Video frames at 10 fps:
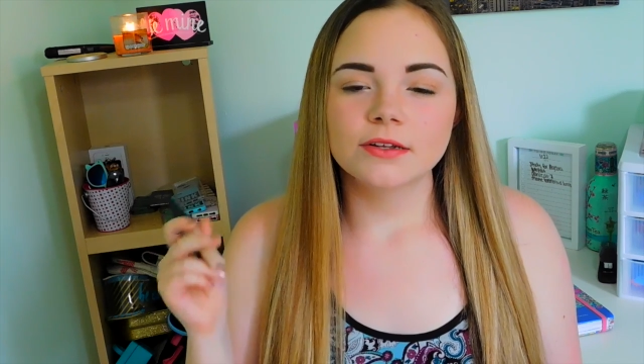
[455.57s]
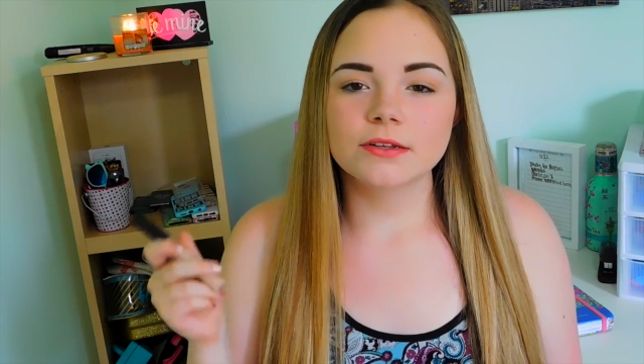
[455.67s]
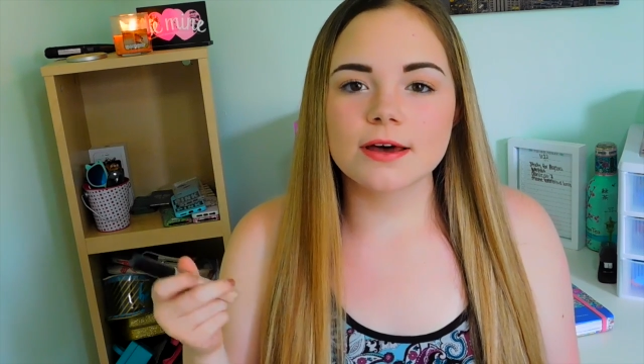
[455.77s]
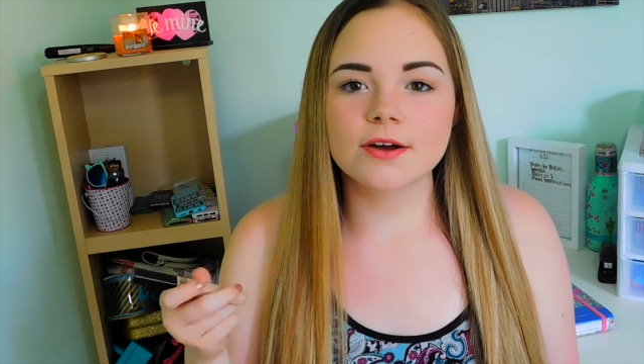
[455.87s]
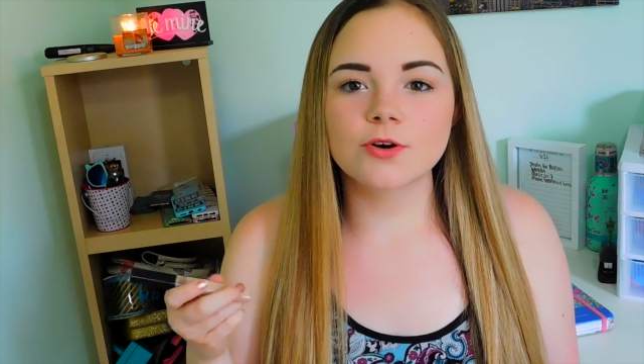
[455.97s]

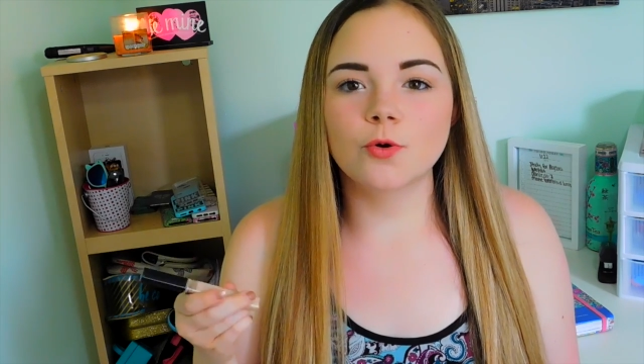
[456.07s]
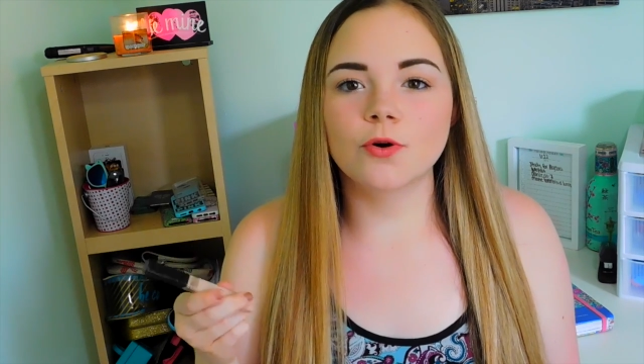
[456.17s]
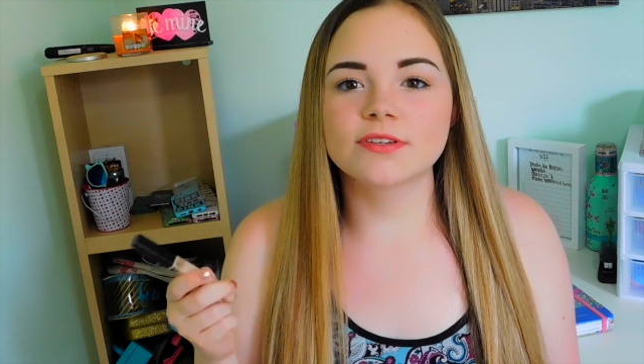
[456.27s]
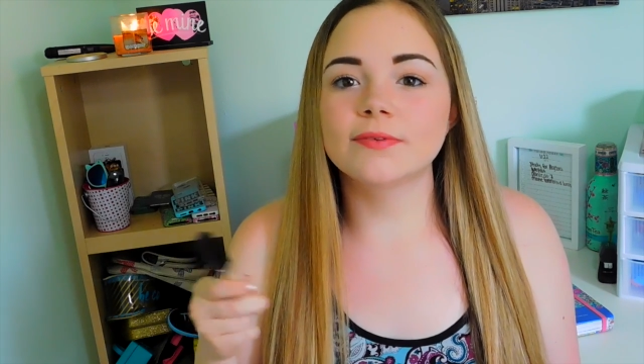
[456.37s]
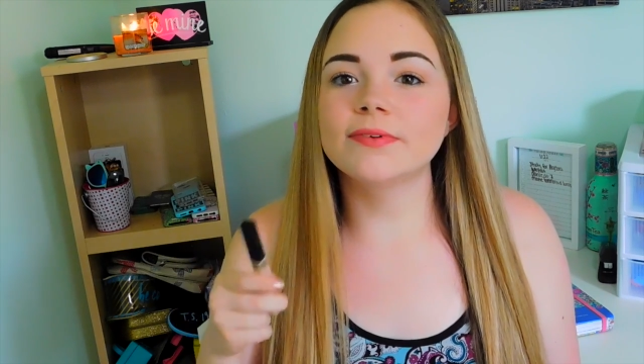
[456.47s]
look,
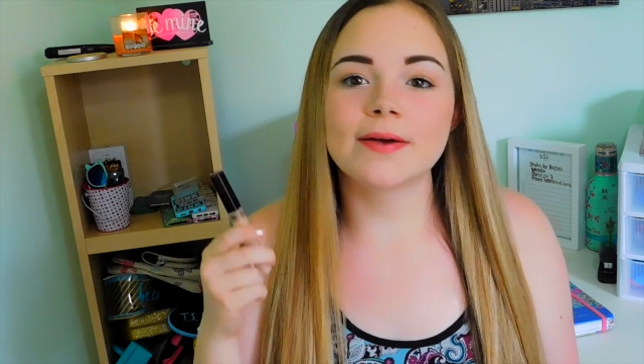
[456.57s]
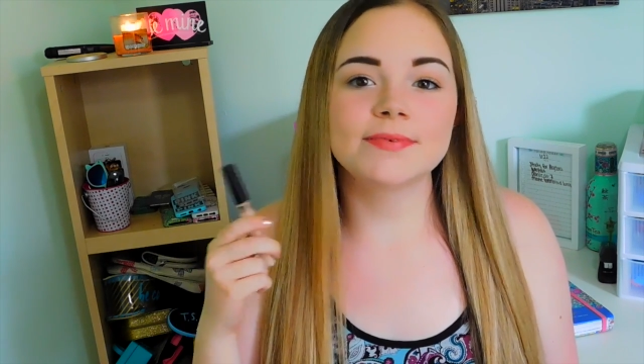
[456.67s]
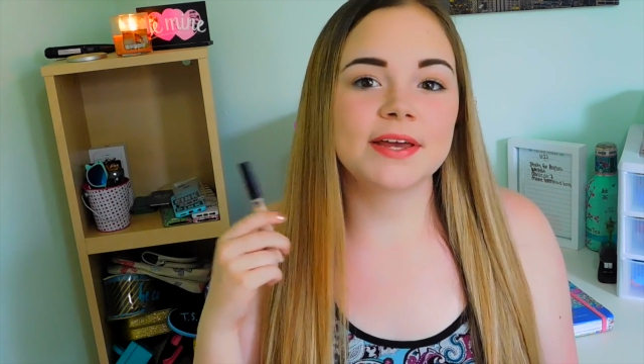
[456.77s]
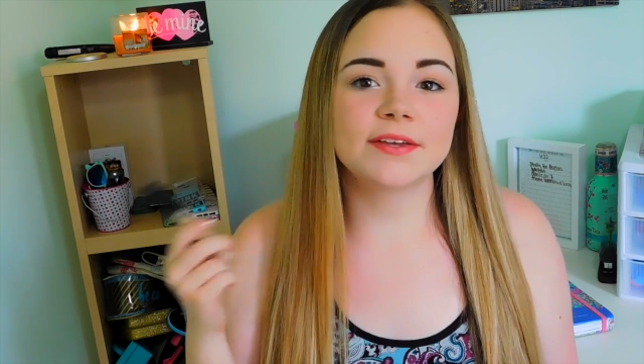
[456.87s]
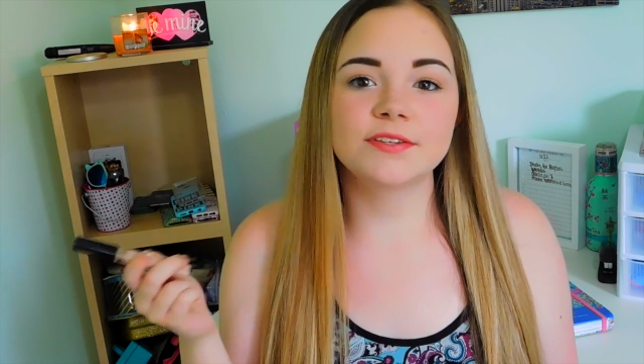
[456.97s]
or sometimes
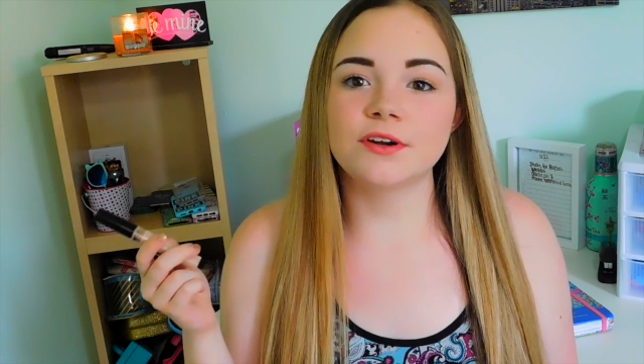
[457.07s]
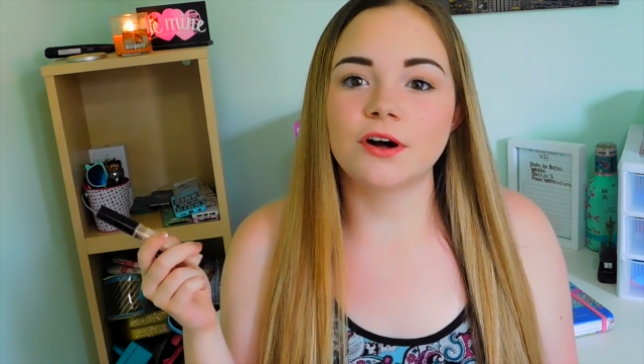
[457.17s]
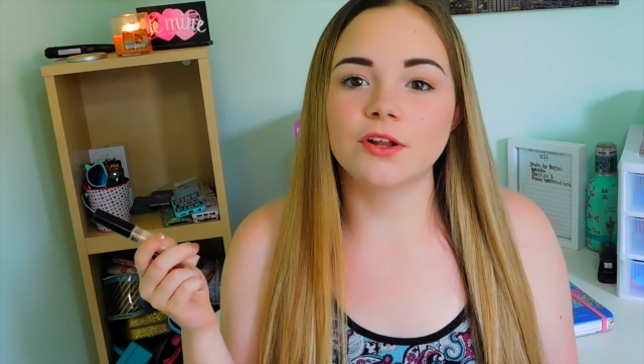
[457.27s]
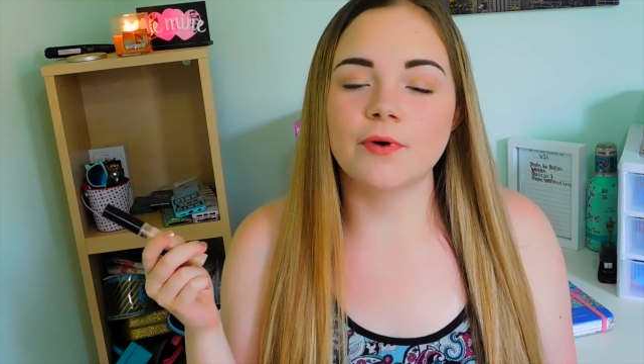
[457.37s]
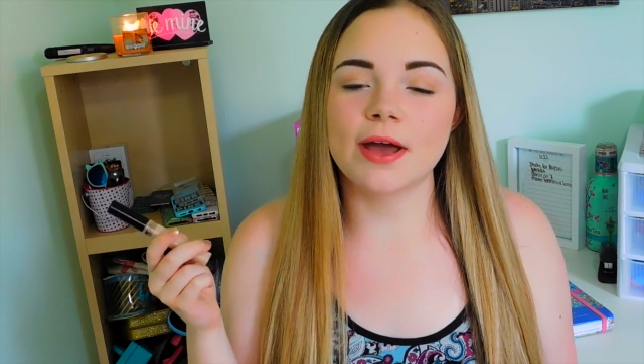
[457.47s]
takes it
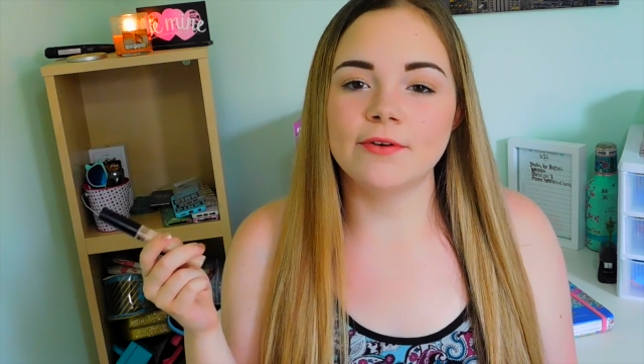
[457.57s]
all away.